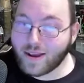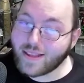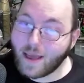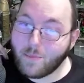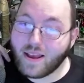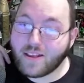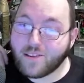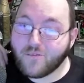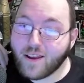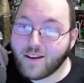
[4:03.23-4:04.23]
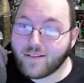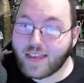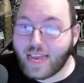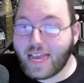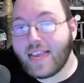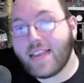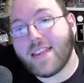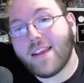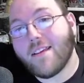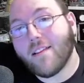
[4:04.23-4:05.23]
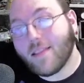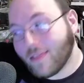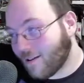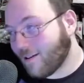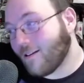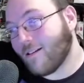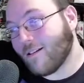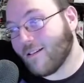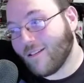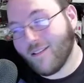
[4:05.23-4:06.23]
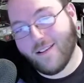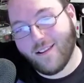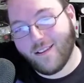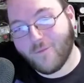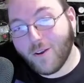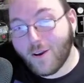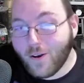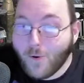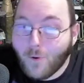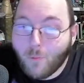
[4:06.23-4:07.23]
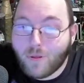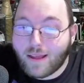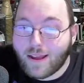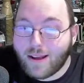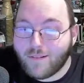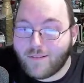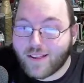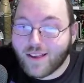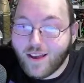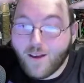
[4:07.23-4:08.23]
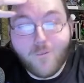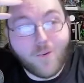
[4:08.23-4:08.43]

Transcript: that makes the figures easier to learn for new players. For